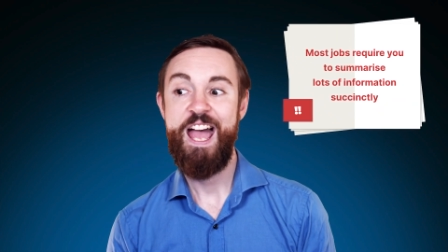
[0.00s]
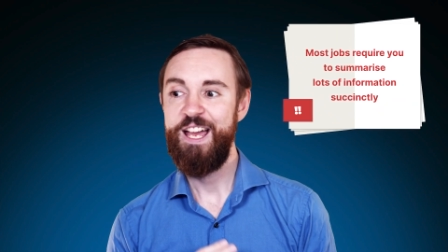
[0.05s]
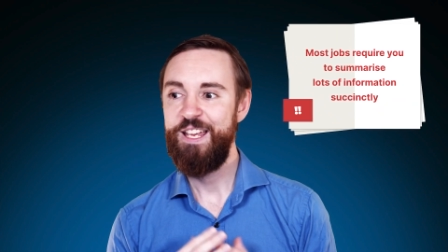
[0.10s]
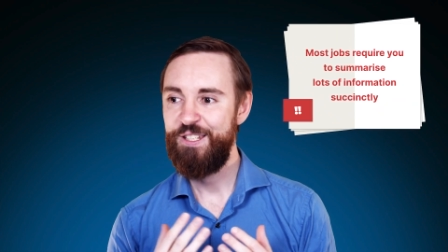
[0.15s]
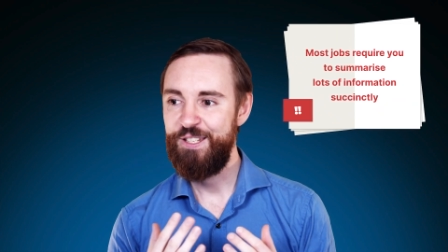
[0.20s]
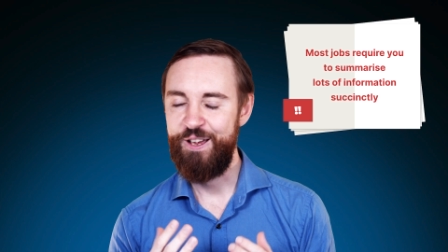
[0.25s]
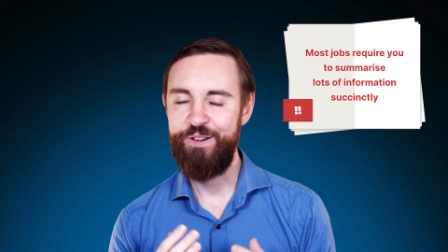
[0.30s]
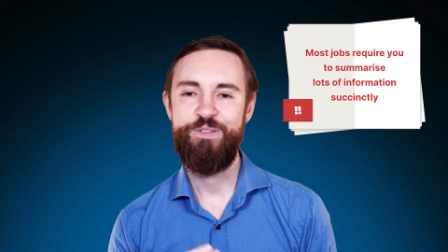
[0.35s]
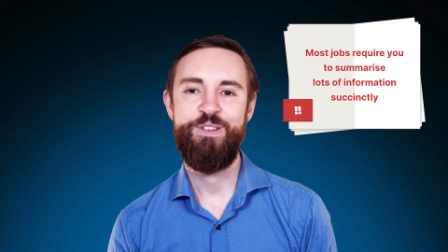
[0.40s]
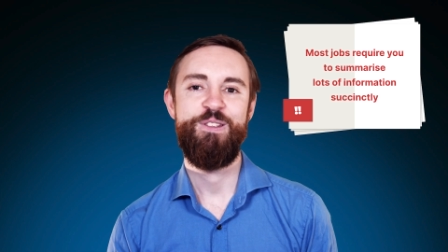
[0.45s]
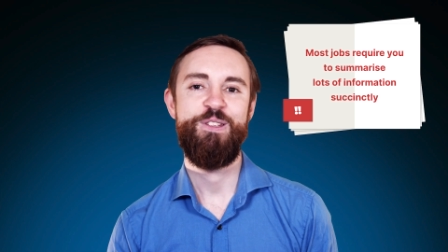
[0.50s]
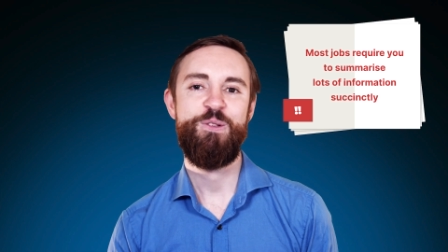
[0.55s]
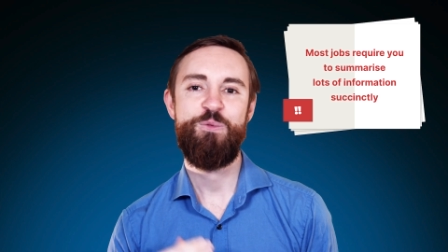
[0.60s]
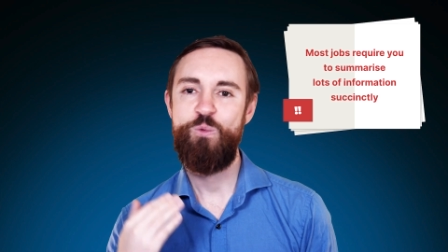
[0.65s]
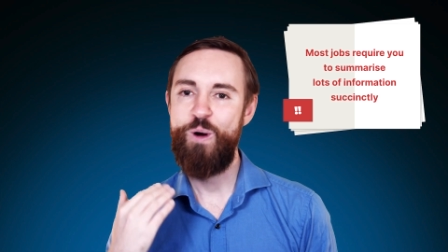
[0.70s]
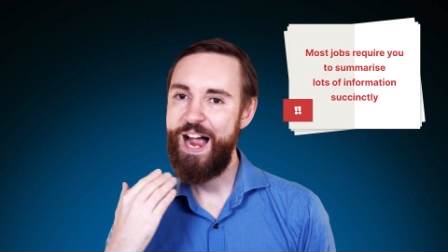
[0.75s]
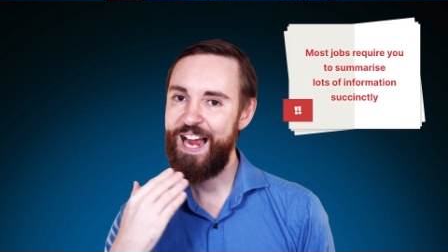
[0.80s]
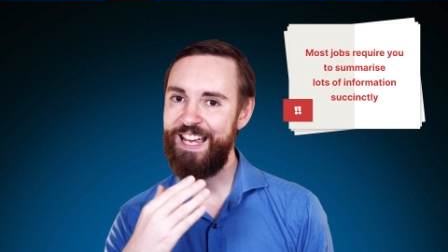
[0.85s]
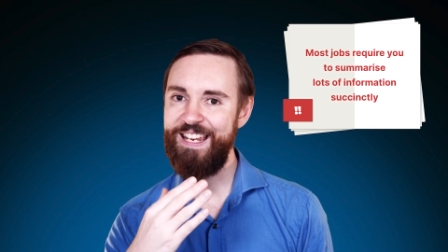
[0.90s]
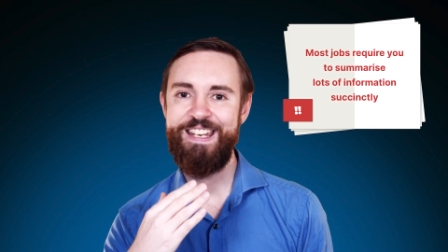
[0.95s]
So if you're just
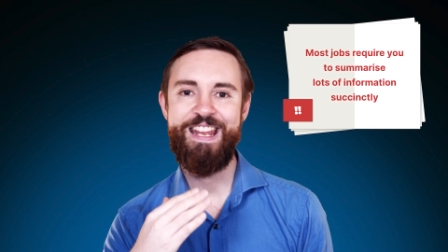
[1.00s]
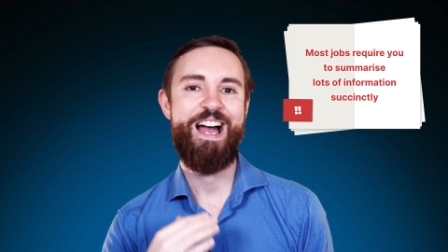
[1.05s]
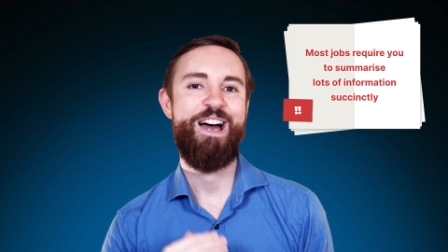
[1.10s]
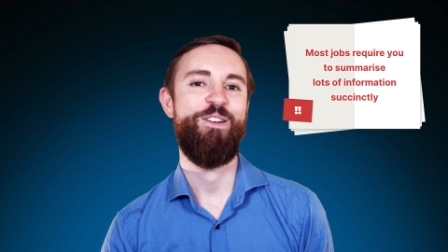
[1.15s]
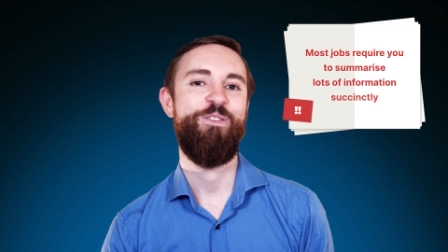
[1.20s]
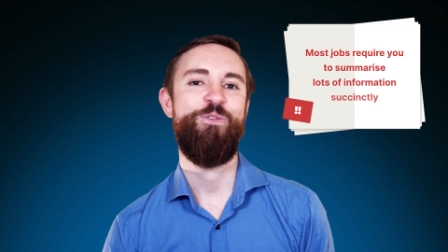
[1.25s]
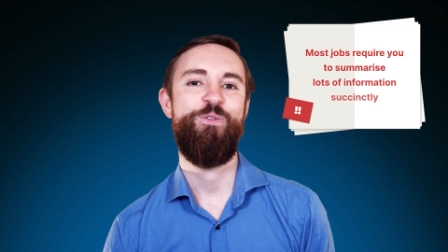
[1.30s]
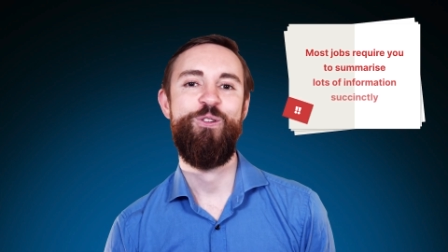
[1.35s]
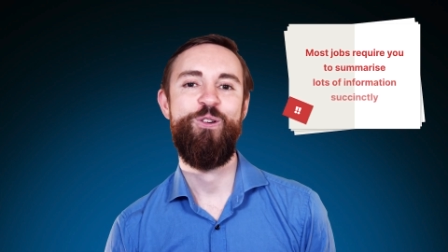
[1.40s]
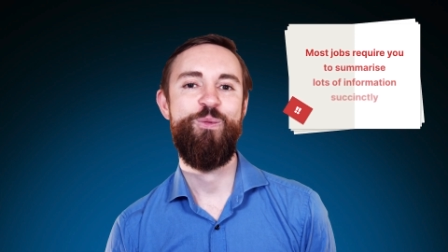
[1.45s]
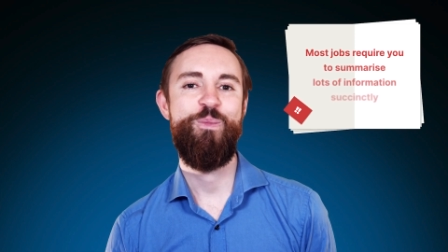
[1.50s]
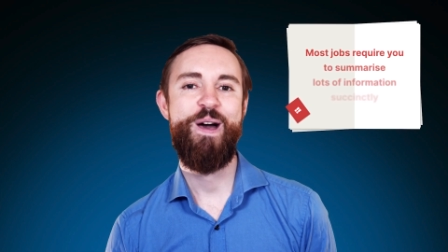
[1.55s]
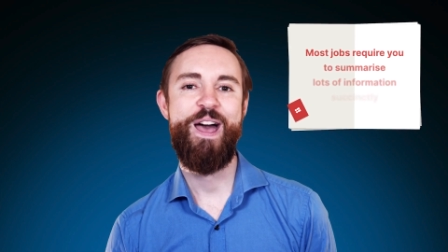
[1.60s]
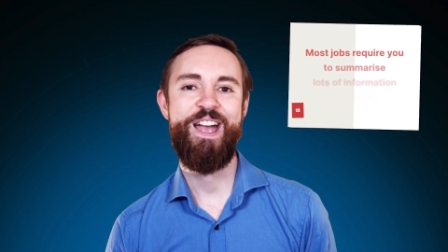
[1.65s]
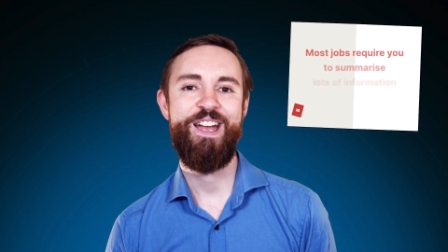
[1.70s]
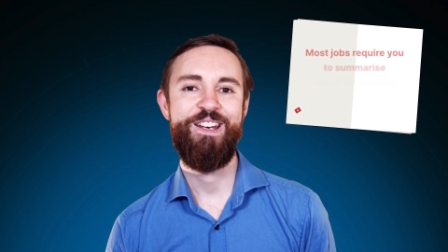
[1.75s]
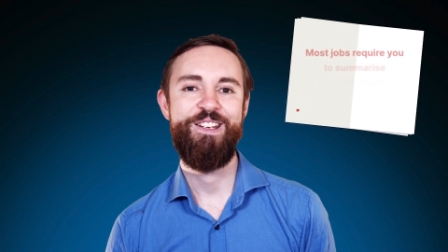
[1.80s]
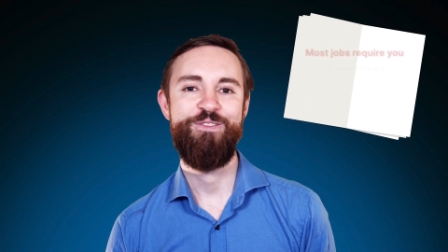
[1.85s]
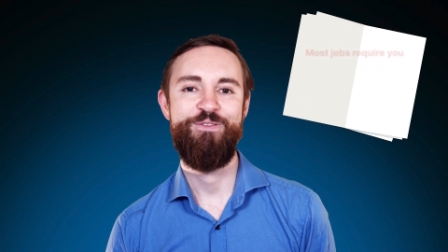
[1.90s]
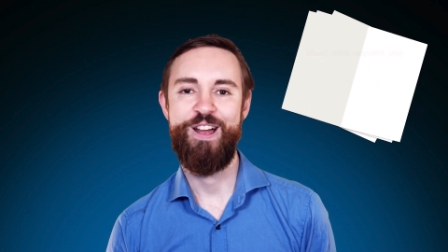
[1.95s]
whacking down a
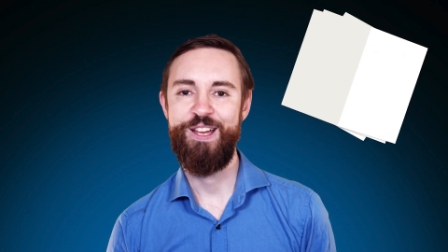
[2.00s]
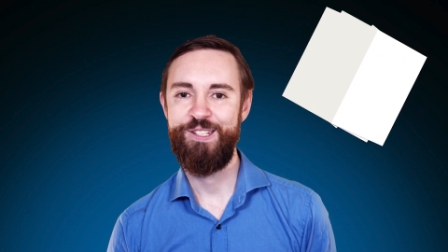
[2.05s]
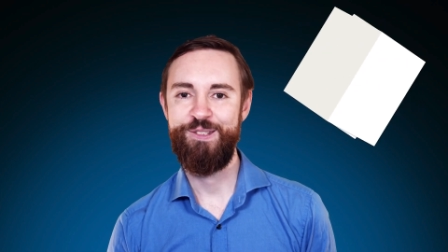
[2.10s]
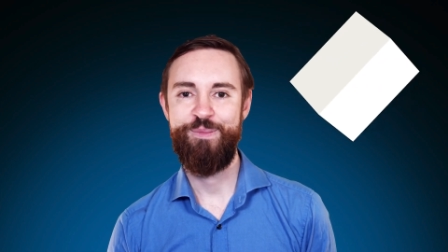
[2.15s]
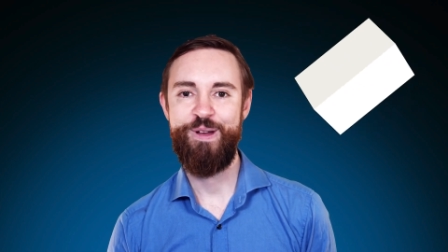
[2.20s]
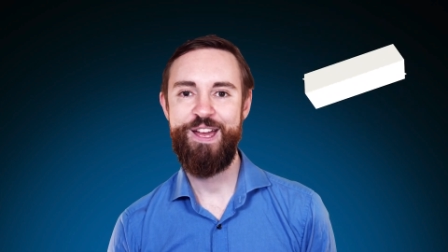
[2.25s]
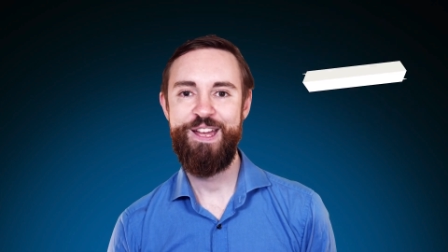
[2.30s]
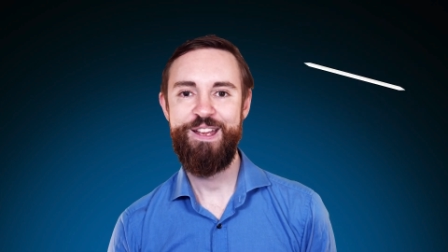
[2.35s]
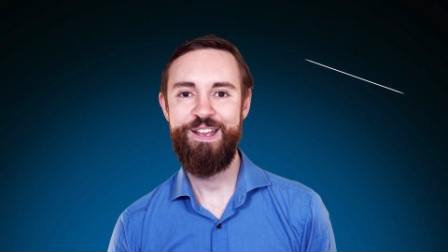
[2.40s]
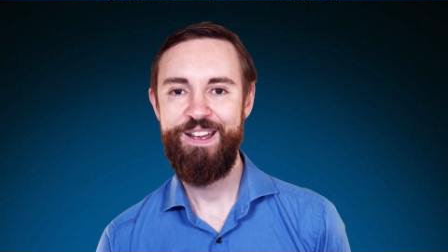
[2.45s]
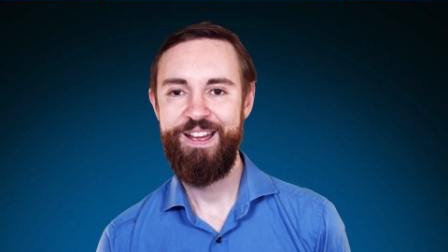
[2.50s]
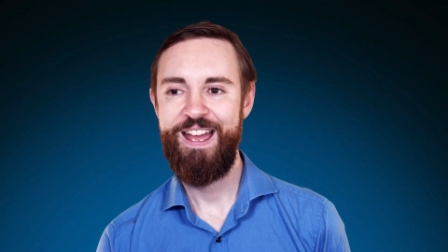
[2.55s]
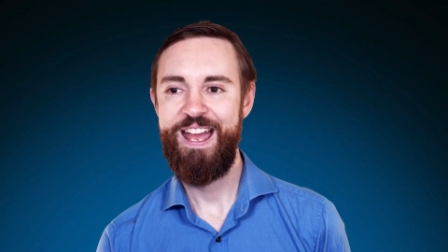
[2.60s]
four-page resume,